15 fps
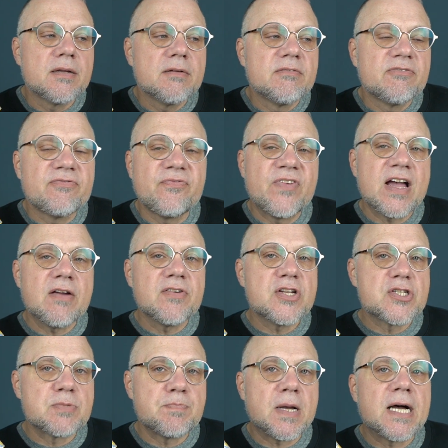found a
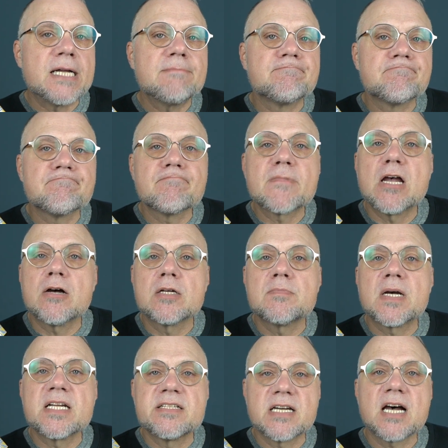spot on
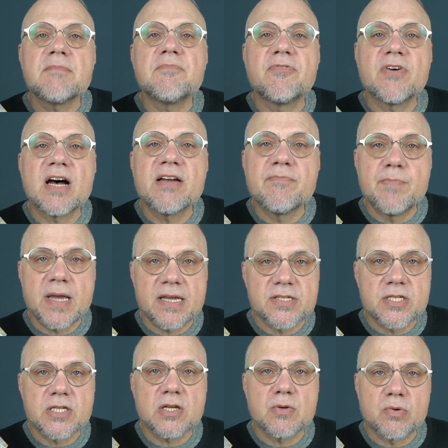my top 5 best